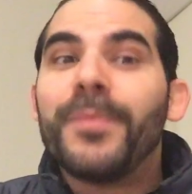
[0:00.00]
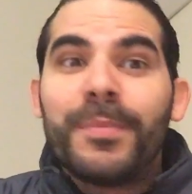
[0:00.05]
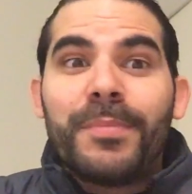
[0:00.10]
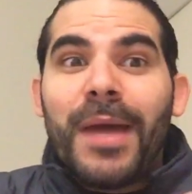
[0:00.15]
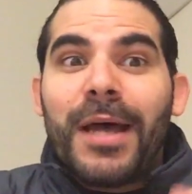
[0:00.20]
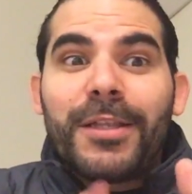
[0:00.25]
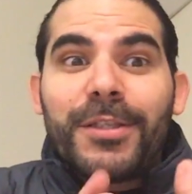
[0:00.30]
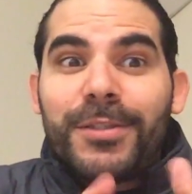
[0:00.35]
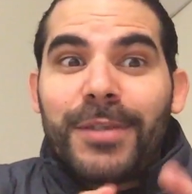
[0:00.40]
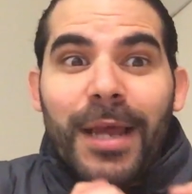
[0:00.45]

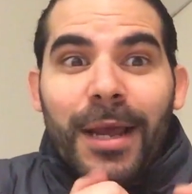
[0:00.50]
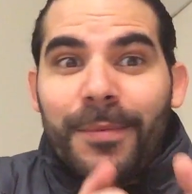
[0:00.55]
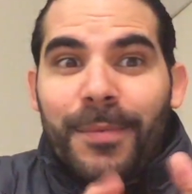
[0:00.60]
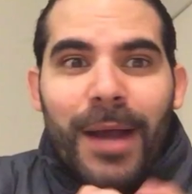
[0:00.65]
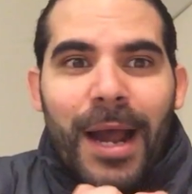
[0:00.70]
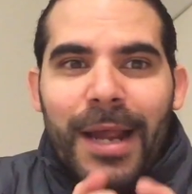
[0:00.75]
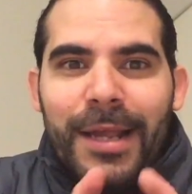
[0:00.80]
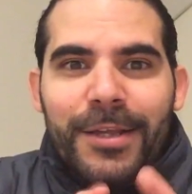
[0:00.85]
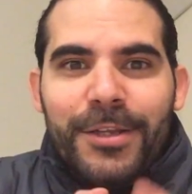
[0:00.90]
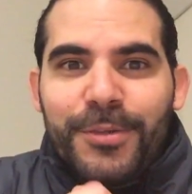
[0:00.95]
Not,
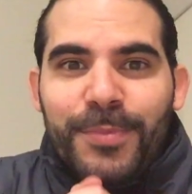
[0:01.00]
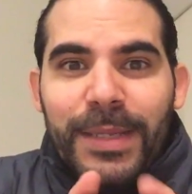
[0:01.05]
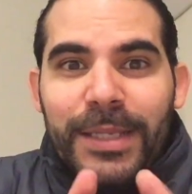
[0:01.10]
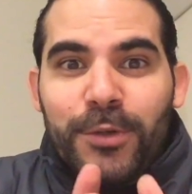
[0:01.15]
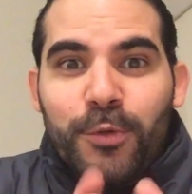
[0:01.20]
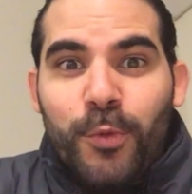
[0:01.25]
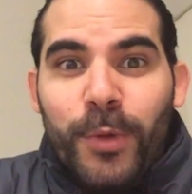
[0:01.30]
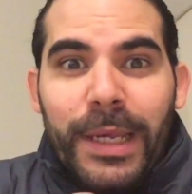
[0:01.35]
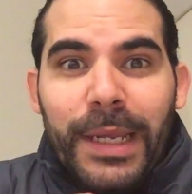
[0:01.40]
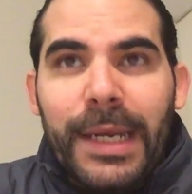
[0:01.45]
I could be
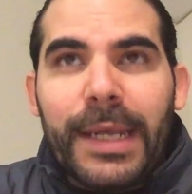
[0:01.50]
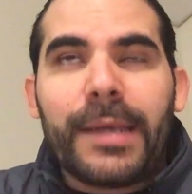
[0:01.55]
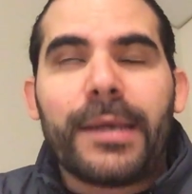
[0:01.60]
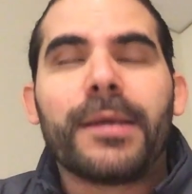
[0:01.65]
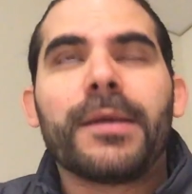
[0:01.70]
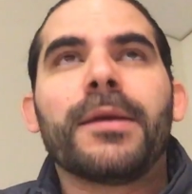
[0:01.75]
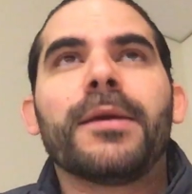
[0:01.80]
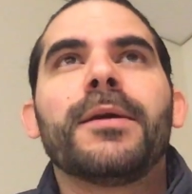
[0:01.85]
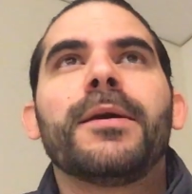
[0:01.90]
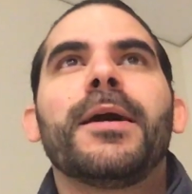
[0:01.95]
tweeting.
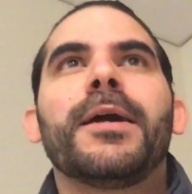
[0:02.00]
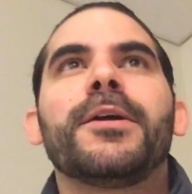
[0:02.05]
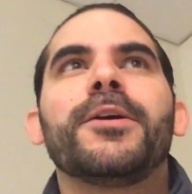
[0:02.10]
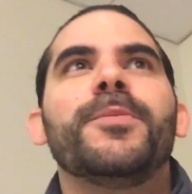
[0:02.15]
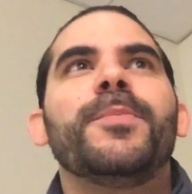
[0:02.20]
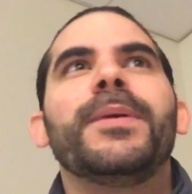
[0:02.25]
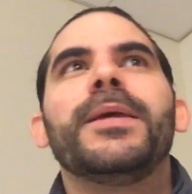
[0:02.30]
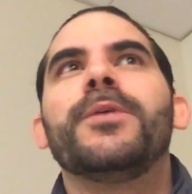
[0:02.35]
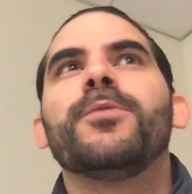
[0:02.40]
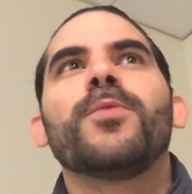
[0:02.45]
I
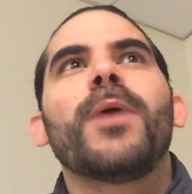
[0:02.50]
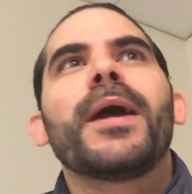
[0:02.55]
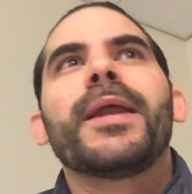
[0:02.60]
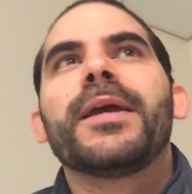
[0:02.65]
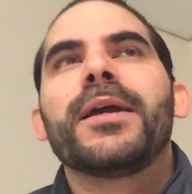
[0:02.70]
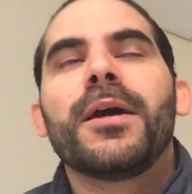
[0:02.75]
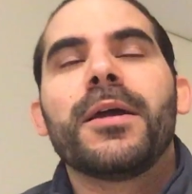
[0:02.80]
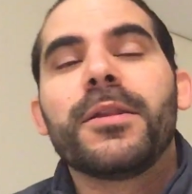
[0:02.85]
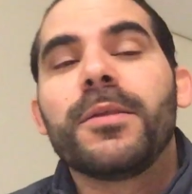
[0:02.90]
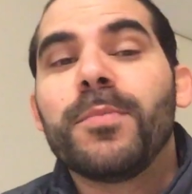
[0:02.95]
could be
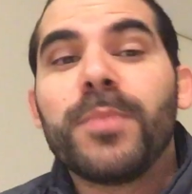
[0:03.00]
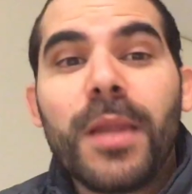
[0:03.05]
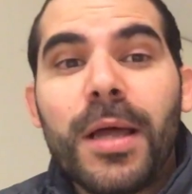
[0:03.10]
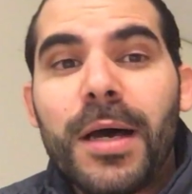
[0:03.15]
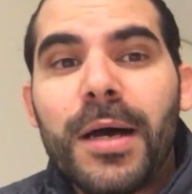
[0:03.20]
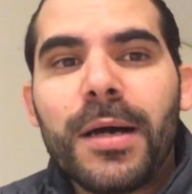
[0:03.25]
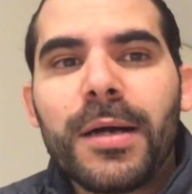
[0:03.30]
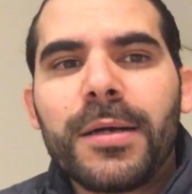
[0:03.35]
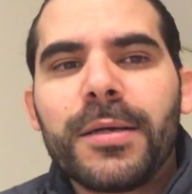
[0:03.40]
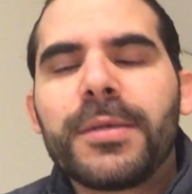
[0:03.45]
writing on the
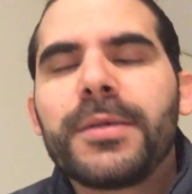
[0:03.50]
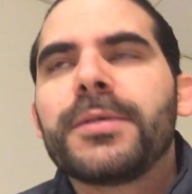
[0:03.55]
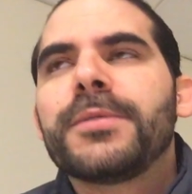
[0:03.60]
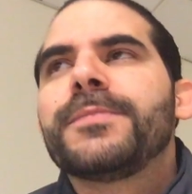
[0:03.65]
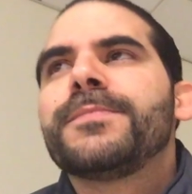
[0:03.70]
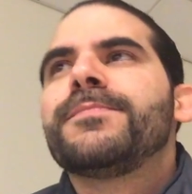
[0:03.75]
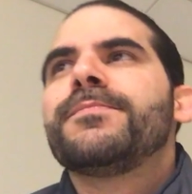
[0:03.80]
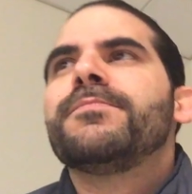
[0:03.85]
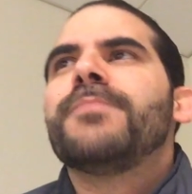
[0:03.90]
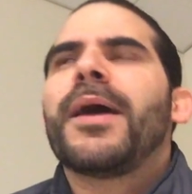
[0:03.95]
blog.
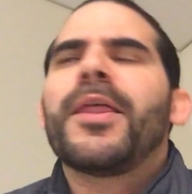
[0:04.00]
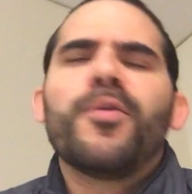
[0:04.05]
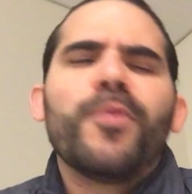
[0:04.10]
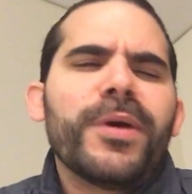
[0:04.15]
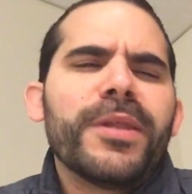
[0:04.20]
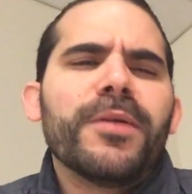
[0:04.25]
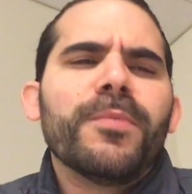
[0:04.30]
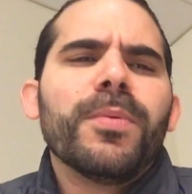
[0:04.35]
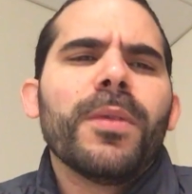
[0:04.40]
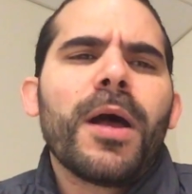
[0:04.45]
By the
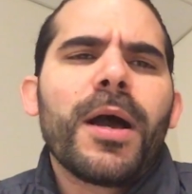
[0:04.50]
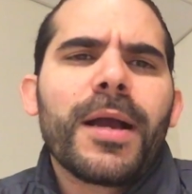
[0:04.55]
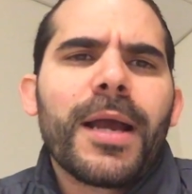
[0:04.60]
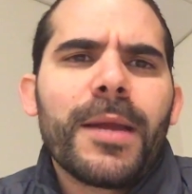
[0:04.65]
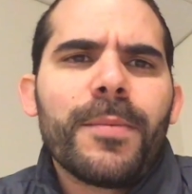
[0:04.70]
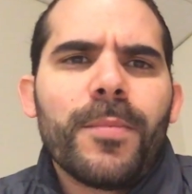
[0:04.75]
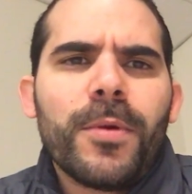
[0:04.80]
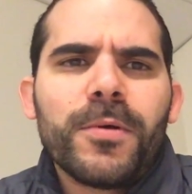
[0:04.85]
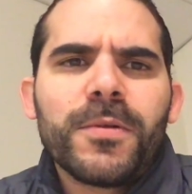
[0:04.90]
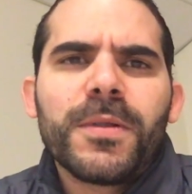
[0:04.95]
way, the blog
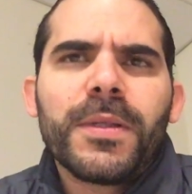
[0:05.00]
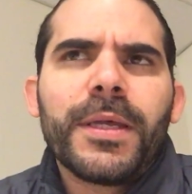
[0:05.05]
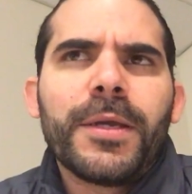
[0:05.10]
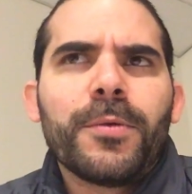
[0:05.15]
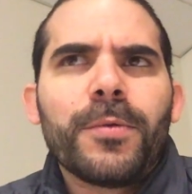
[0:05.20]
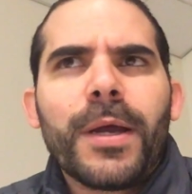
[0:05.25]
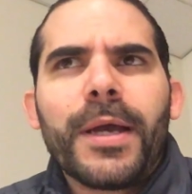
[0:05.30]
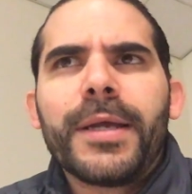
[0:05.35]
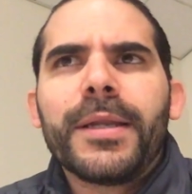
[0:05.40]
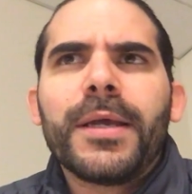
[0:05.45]
I mostly
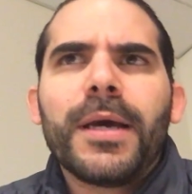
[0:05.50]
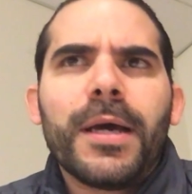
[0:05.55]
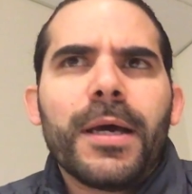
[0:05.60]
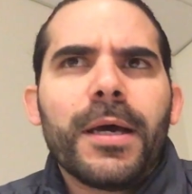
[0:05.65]
write